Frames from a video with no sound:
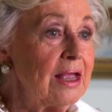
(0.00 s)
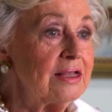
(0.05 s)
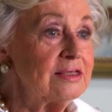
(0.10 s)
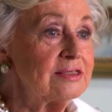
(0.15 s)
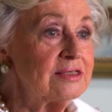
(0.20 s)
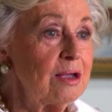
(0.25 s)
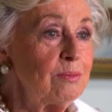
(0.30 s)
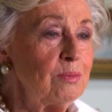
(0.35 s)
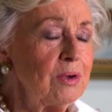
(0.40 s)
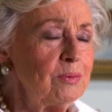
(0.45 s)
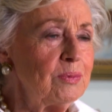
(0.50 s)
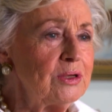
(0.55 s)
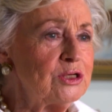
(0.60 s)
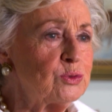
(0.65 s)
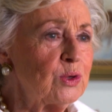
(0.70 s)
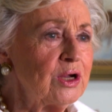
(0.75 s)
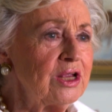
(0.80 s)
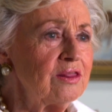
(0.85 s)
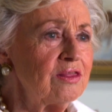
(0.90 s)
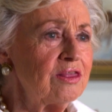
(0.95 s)
somewhere
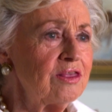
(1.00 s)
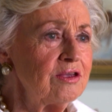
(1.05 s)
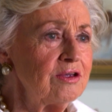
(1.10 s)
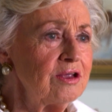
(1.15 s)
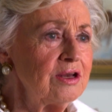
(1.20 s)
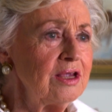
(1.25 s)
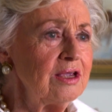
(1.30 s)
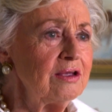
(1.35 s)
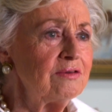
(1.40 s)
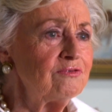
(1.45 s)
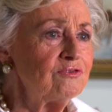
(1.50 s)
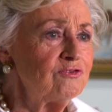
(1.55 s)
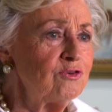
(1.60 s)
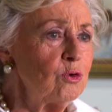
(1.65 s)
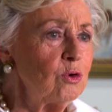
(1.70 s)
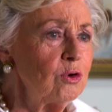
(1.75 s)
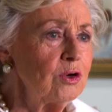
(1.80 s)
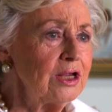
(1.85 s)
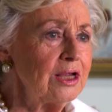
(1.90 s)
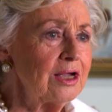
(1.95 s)
between 30 and
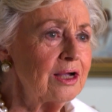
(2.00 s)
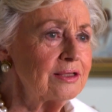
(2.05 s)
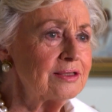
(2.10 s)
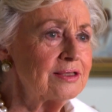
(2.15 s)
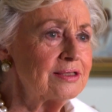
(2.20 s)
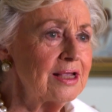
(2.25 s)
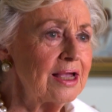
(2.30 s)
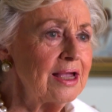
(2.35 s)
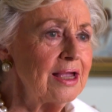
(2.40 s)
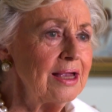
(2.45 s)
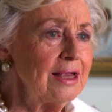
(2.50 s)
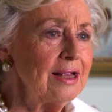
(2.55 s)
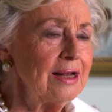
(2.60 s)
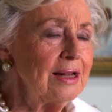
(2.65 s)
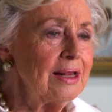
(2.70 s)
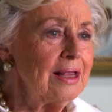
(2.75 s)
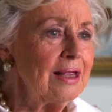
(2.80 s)
40, I'd say.